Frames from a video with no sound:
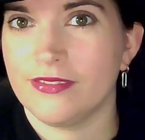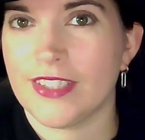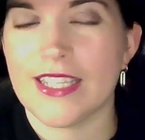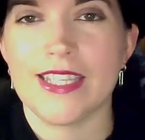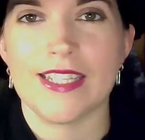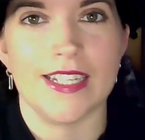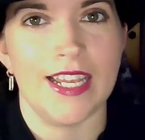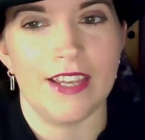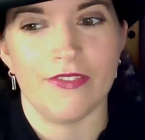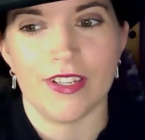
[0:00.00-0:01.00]
This isn't
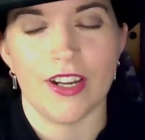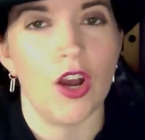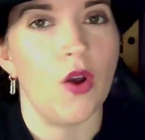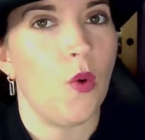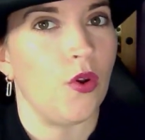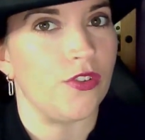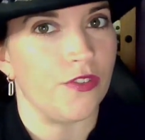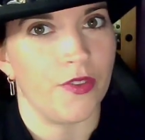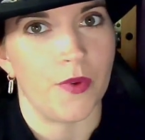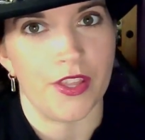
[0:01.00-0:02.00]
even a quarter
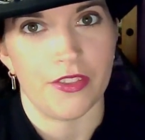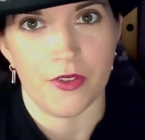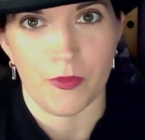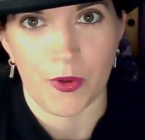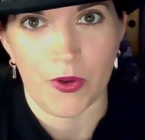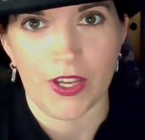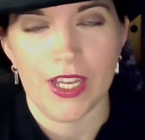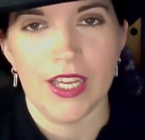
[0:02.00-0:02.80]
of the way through the book.